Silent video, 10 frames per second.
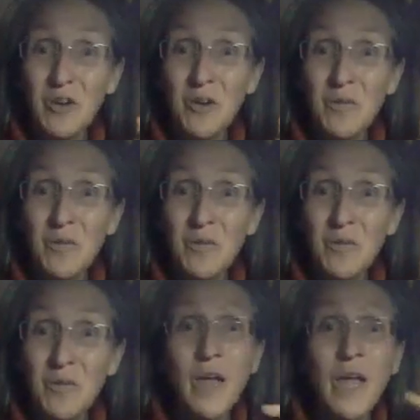You know them?
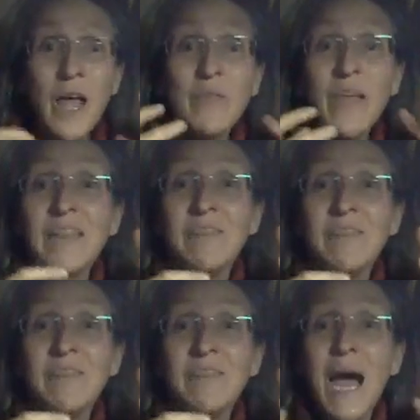You know,
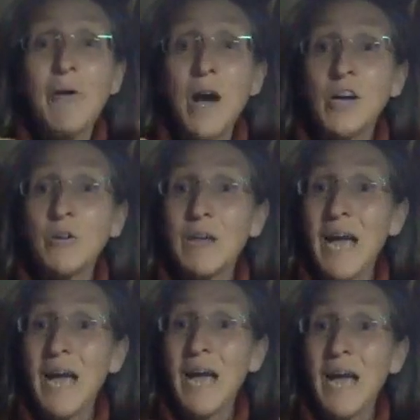the
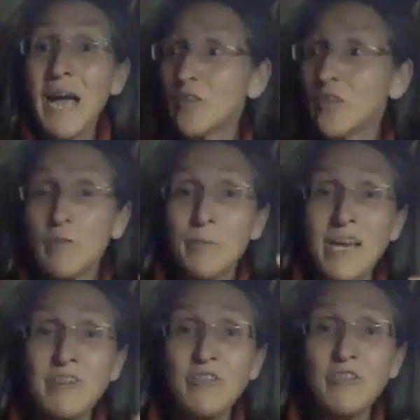power-hungry handmaidens of
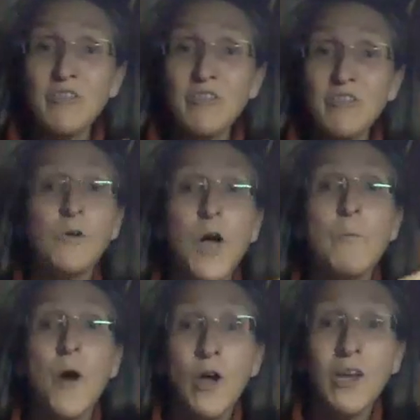the patriarchy
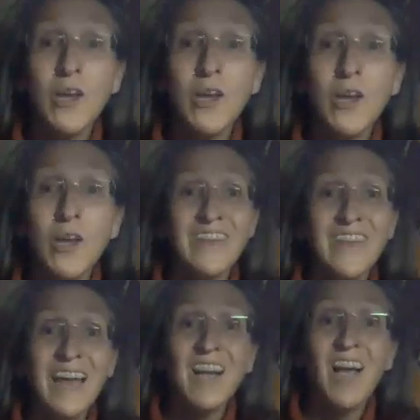will
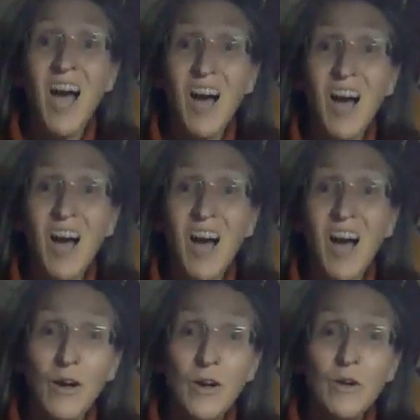apologize and
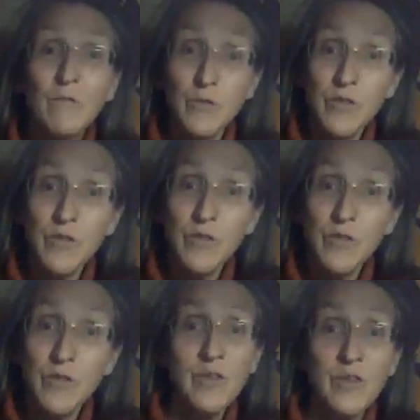cover for the
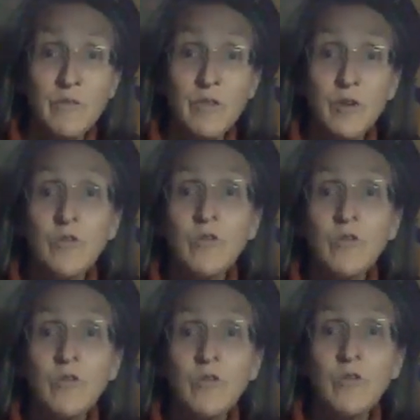abuses of the
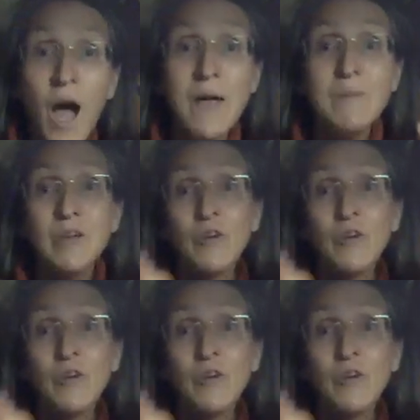gurus. Why?